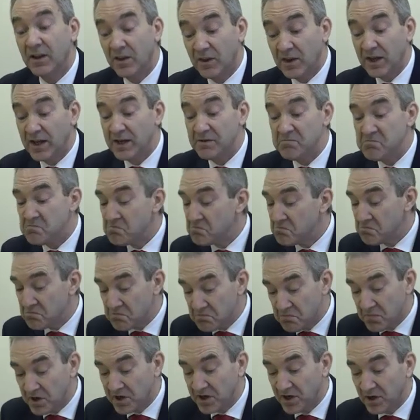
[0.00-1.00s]
then
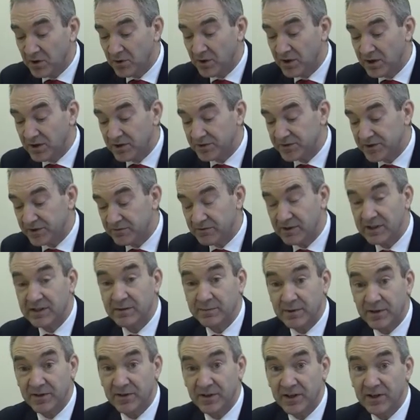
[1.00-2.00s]
my wholehearted
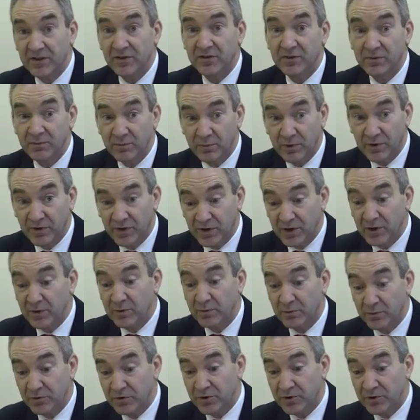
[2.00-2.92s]
recommendation with you